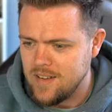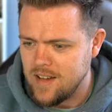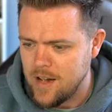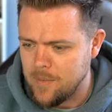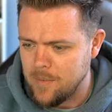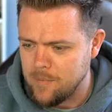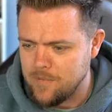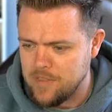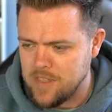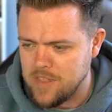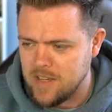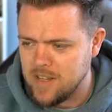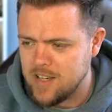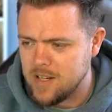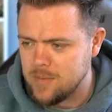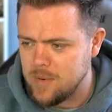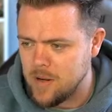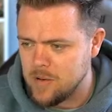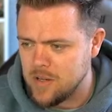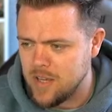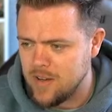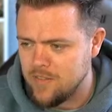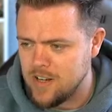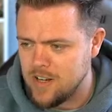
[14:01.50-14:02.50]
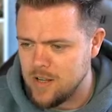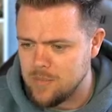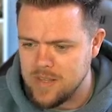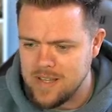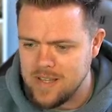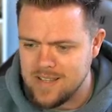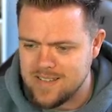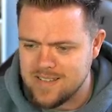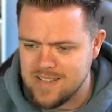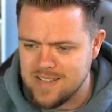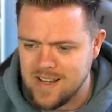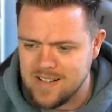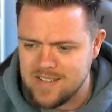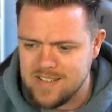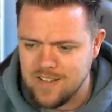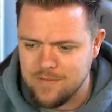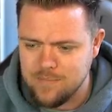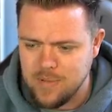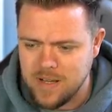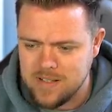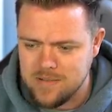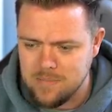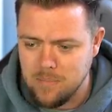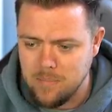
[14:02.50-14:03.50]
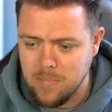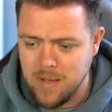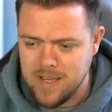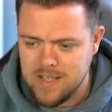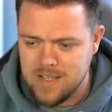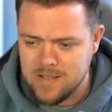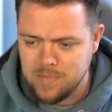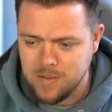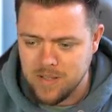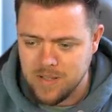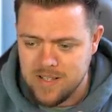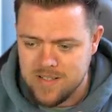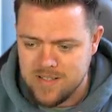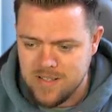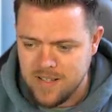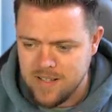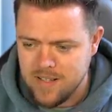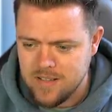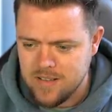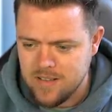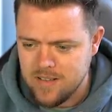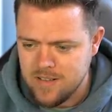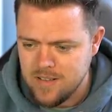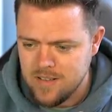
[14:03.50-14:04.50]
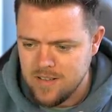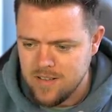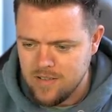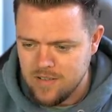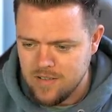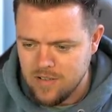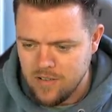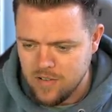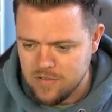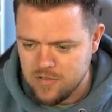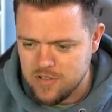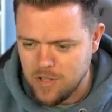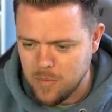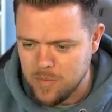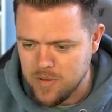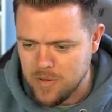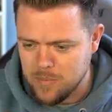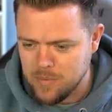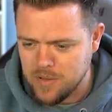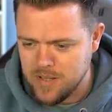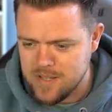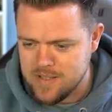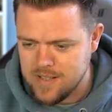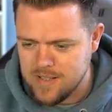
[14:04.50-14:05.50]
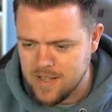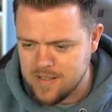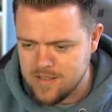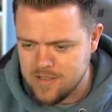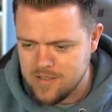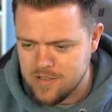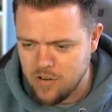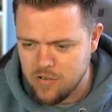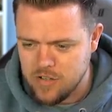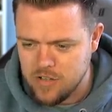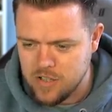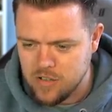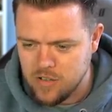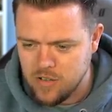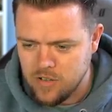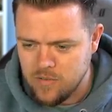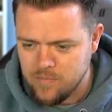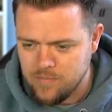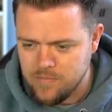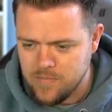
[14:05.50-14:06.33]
I'm thinking about giving him the incisive pass base playstyle on top of the playstyles he's already got.